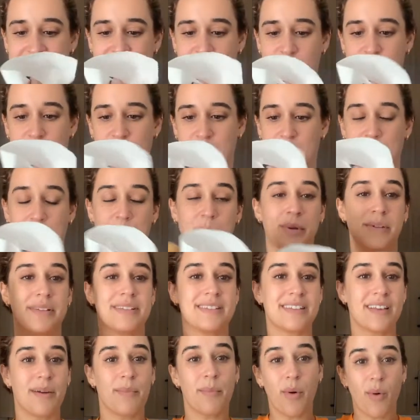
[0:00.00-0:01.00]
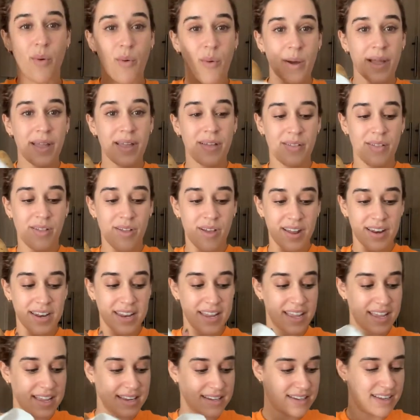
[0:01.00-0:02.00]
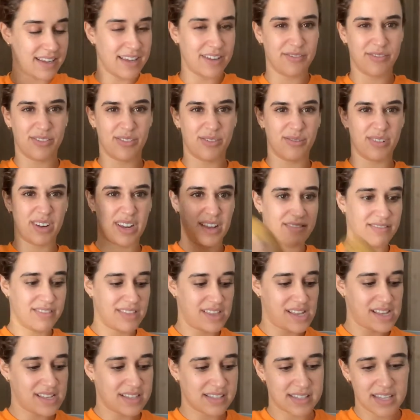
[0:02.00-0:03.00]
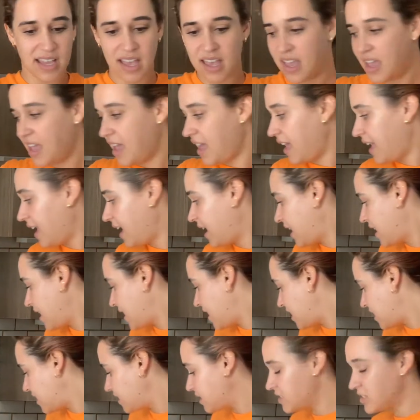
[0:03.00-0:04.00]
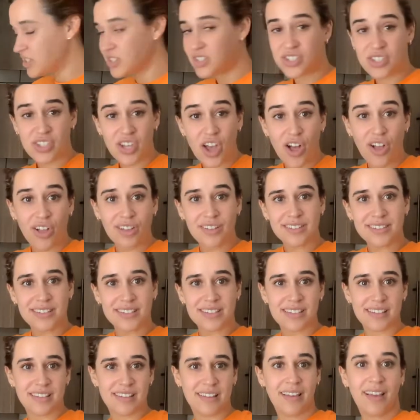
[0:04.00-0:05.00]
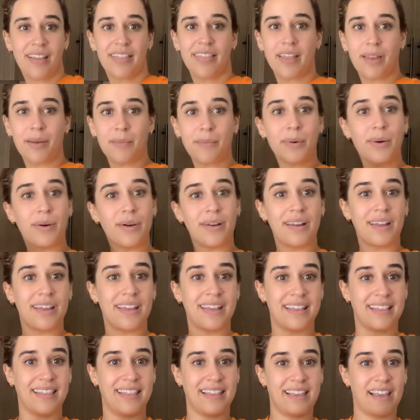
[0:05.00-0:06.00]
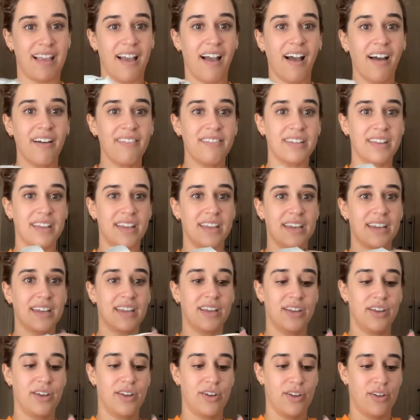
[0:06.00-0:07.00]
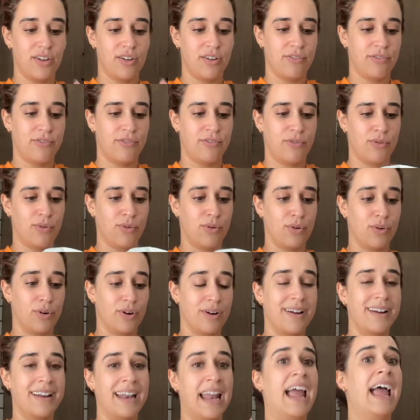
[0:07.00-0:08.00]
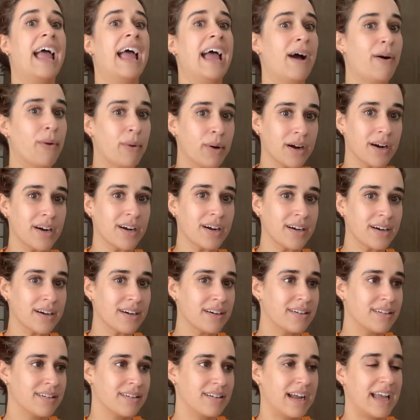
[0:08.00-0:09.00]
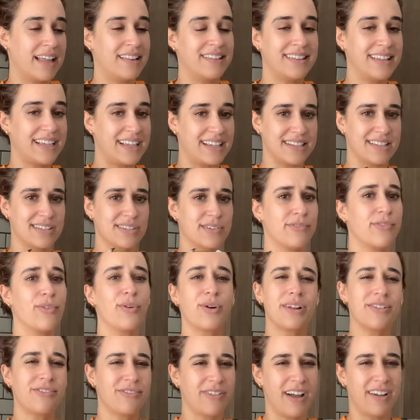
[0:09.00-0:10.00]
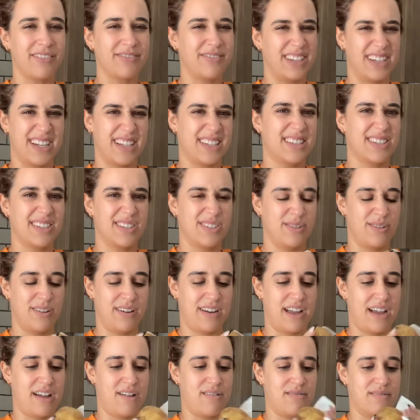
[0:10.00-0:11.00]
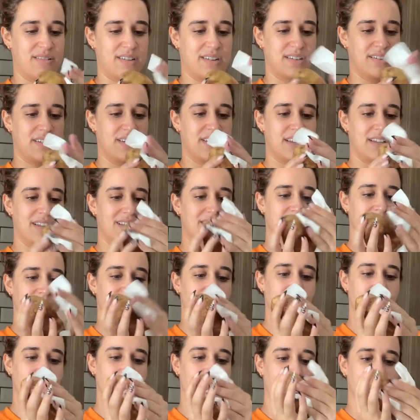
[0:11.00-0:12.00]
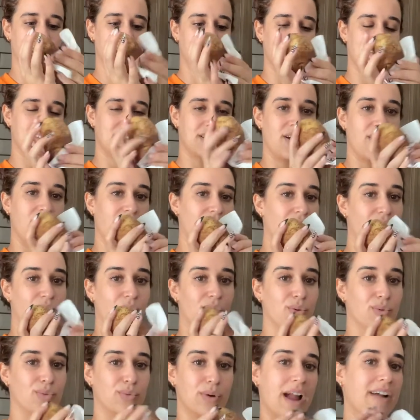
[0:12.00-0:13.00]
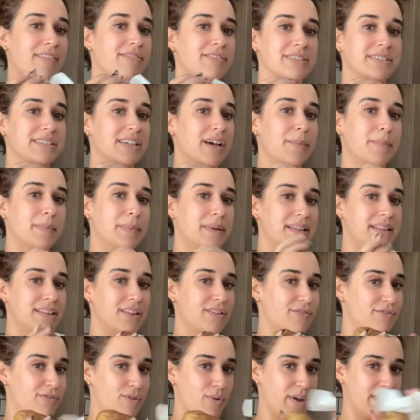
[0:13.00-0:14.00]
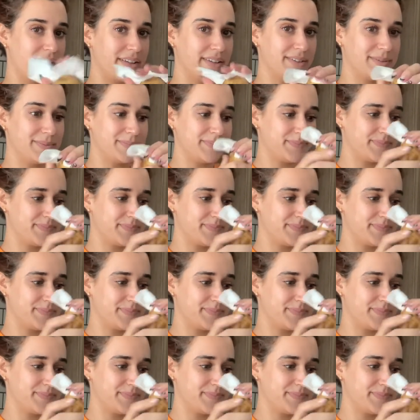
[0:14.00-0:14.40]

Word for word: We're gonna put some oil on it. I have three of these oh. and salt and then put it in the oven for an hour, at least 45 minutes to an hour. So it cooks all raveled up in the foil.